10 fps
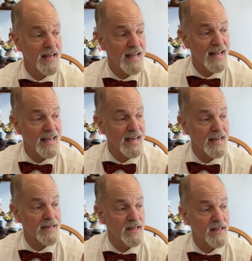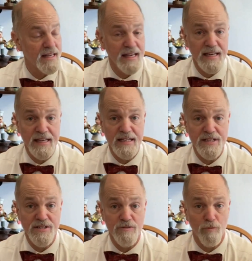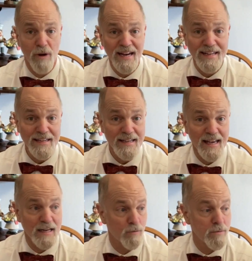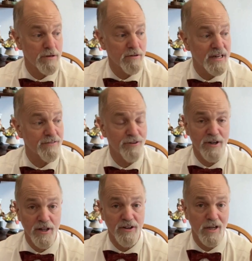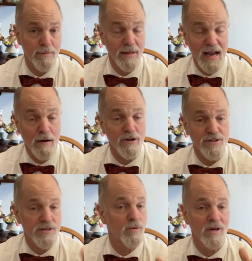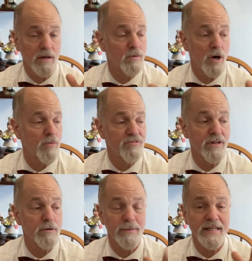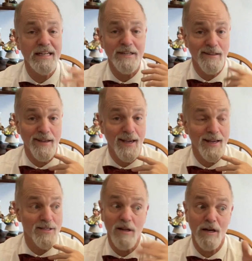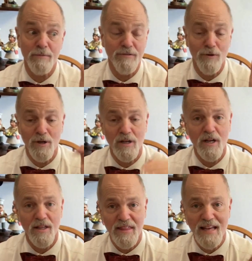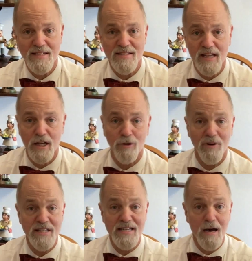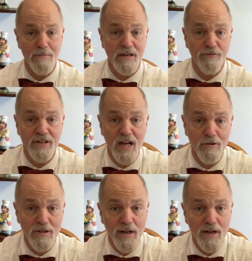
And it is running and will be running for another couple of hours. We're, hopefully we'll be getting to the cans long before that cycle runs out, but if we don't,